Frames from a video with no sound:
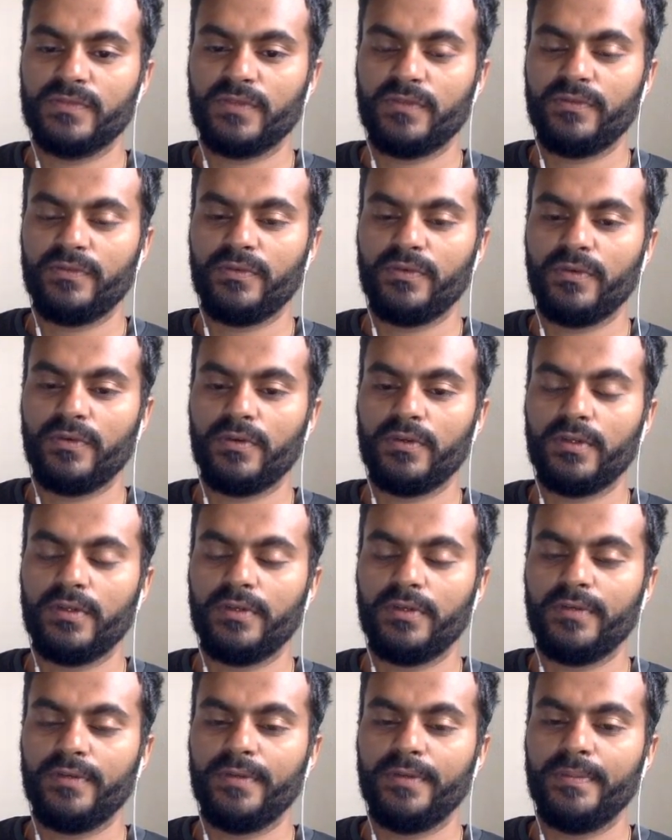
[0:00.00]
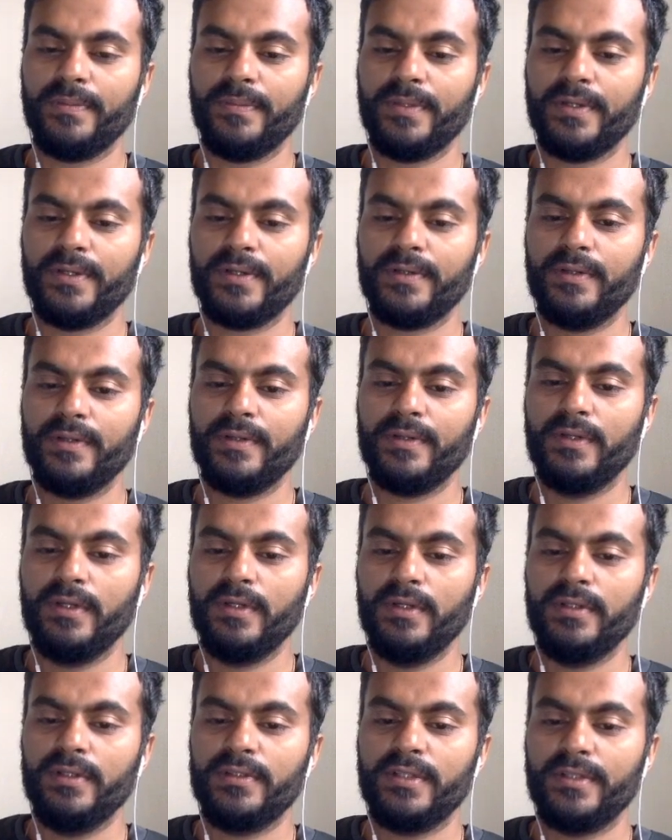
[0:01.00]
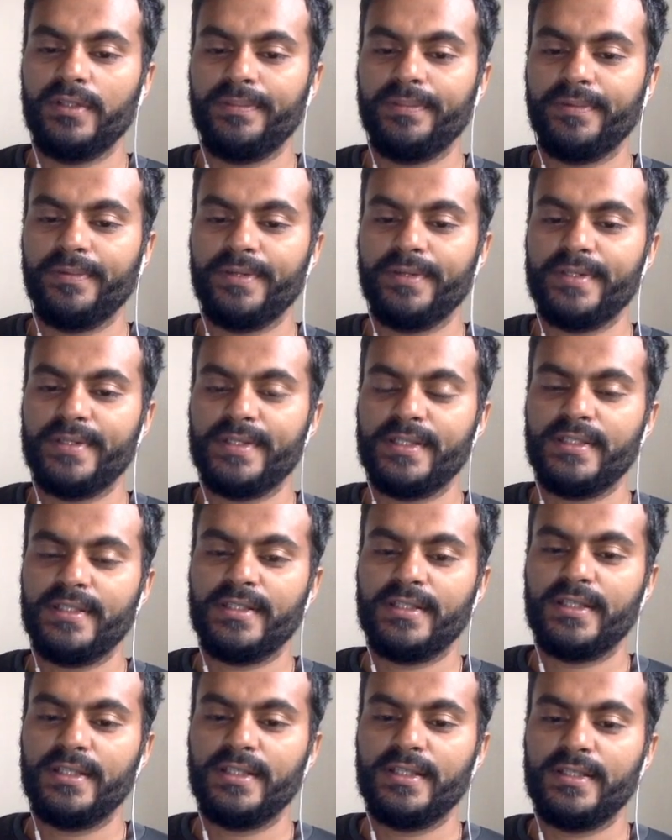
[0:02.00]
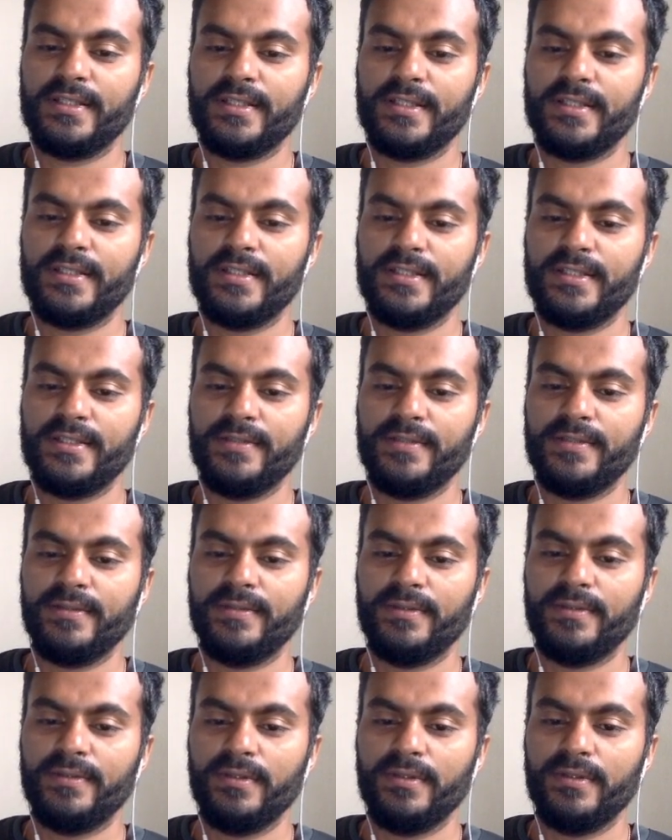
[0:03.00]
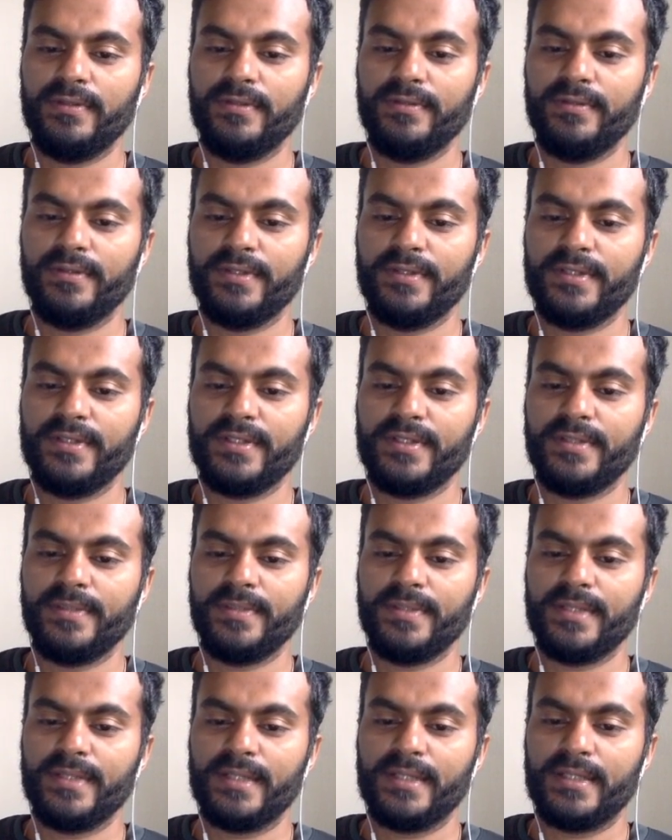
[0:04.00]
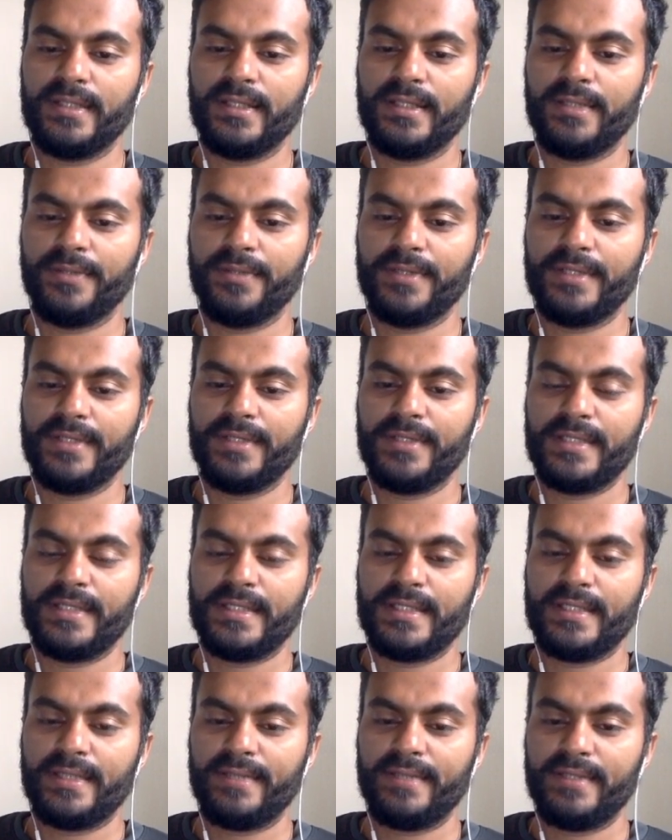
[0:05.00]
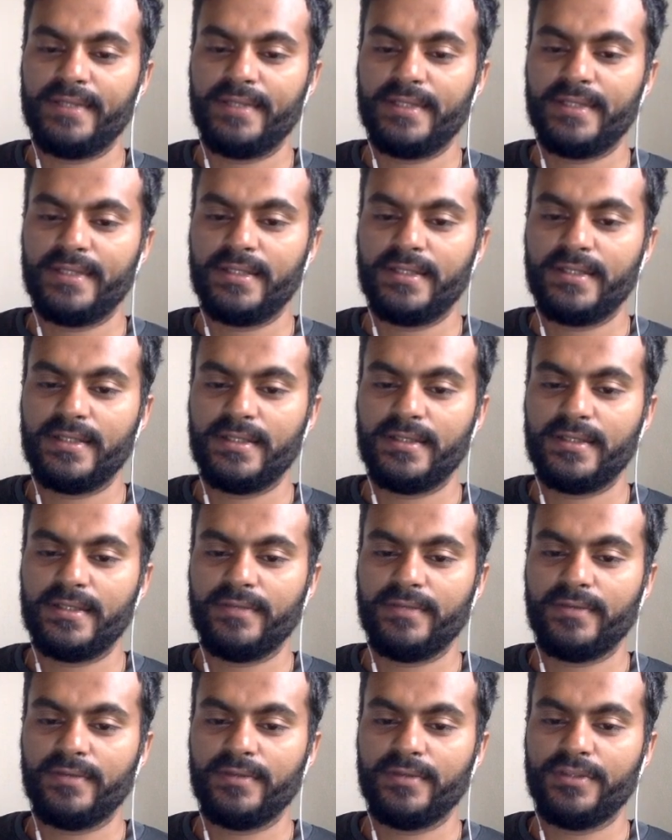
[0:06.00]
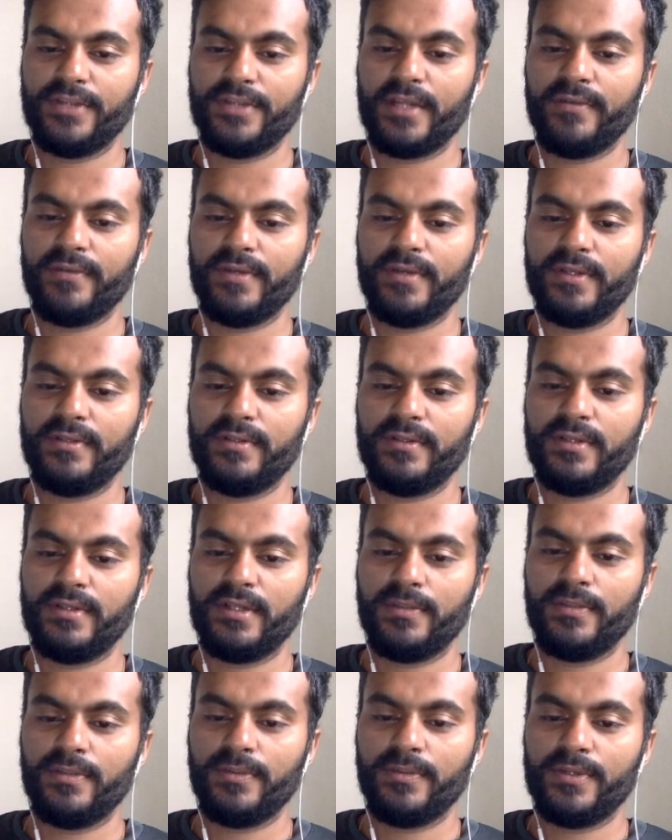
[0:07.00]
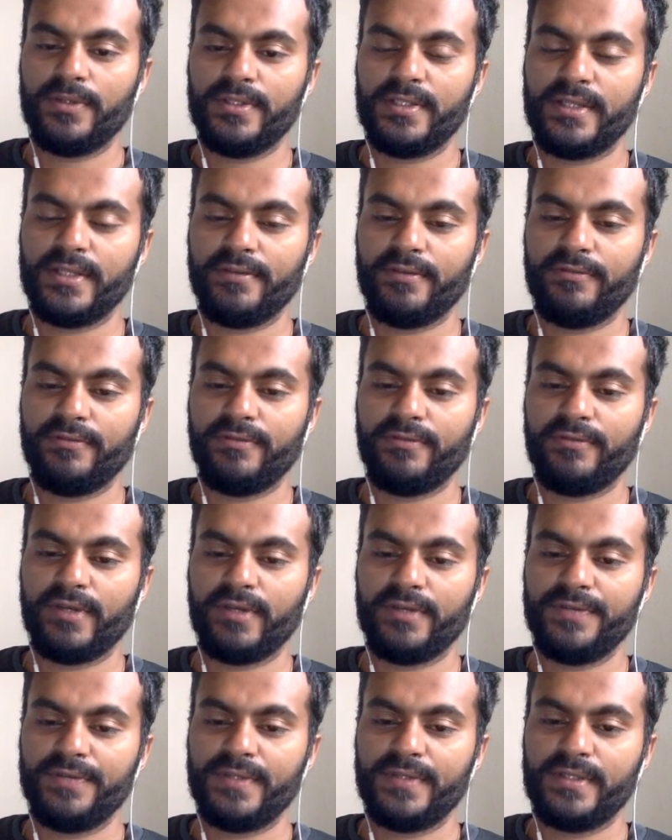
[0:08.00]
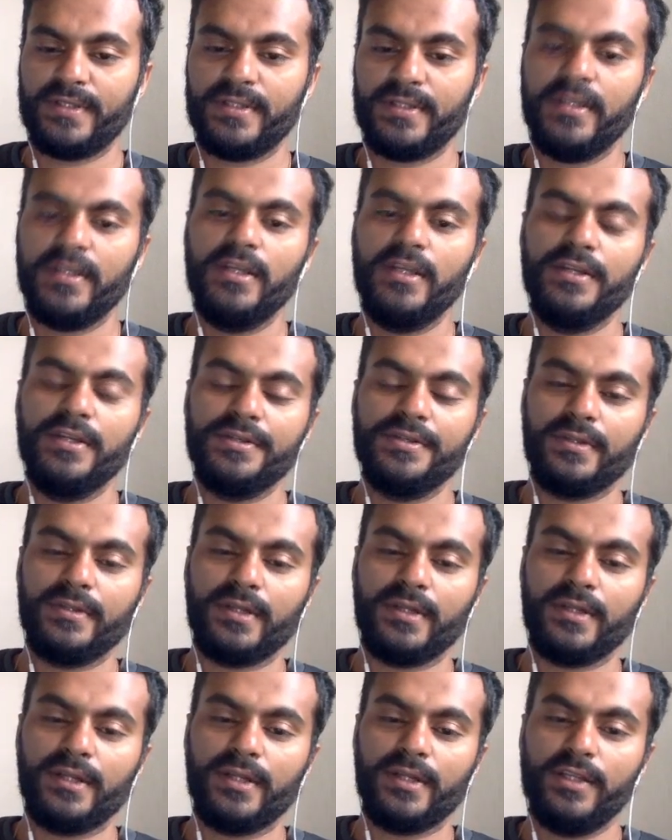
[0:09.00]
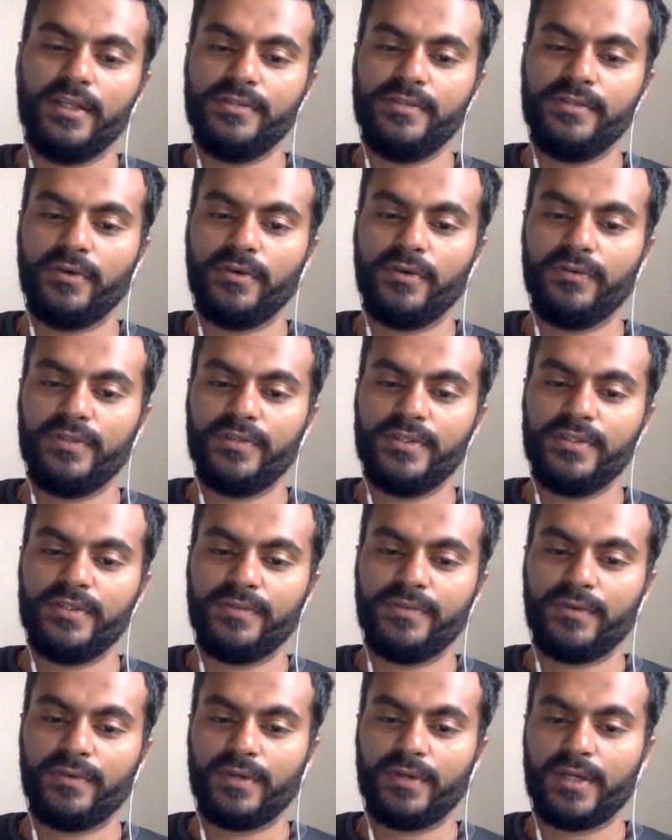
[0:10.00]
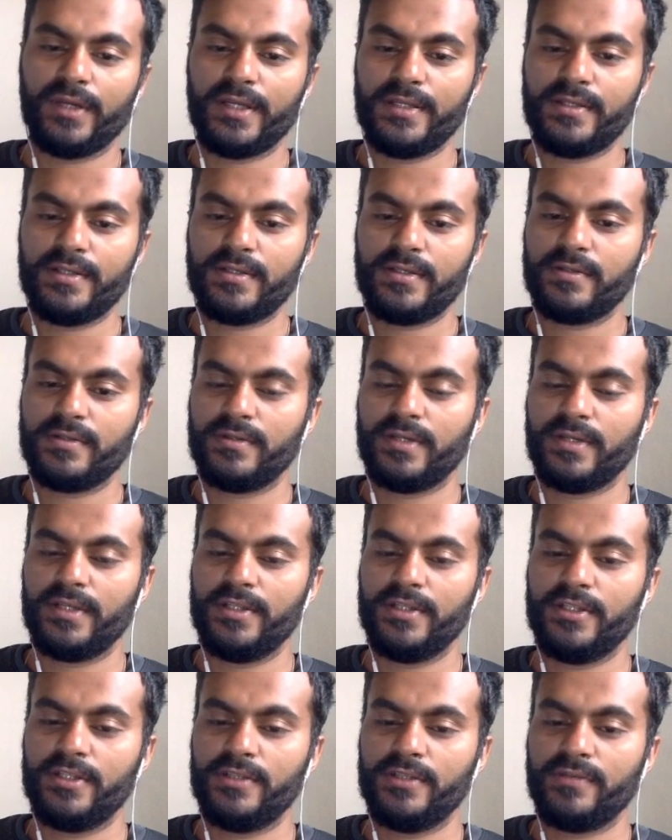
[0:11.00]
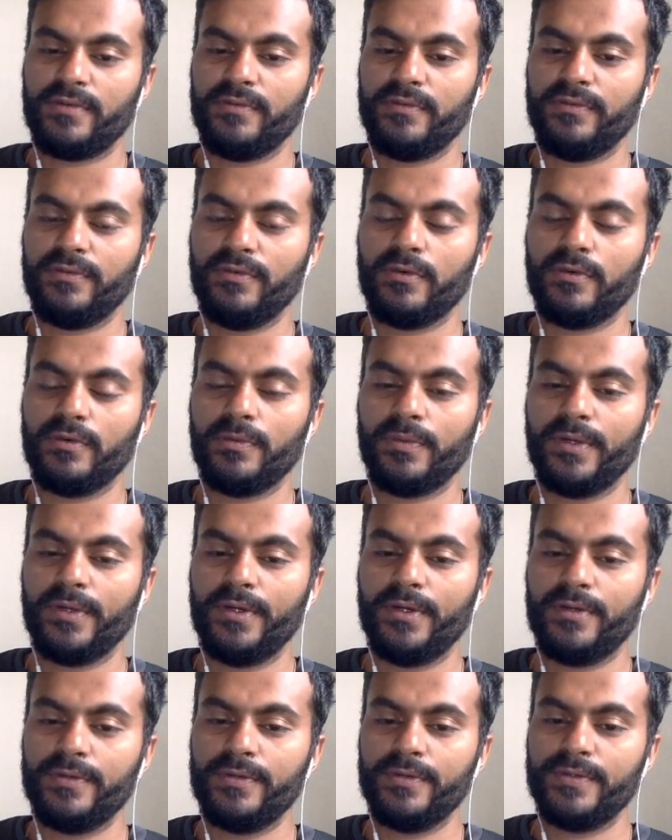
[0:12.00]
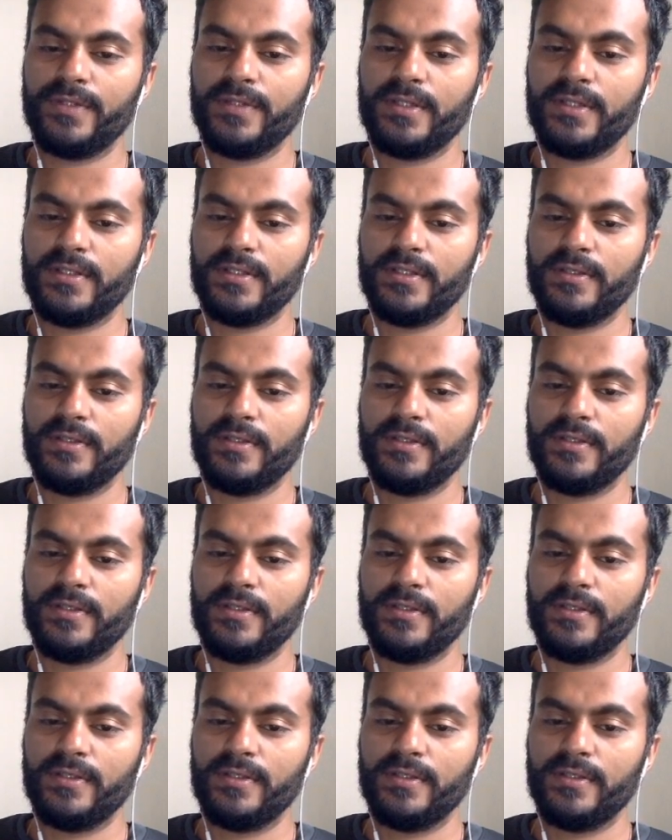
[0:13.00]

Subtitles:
for November 3.63 cents, for December 3.67 cents, and for January 3.75 cents. So the range of this forecast ranges from 4.2 cents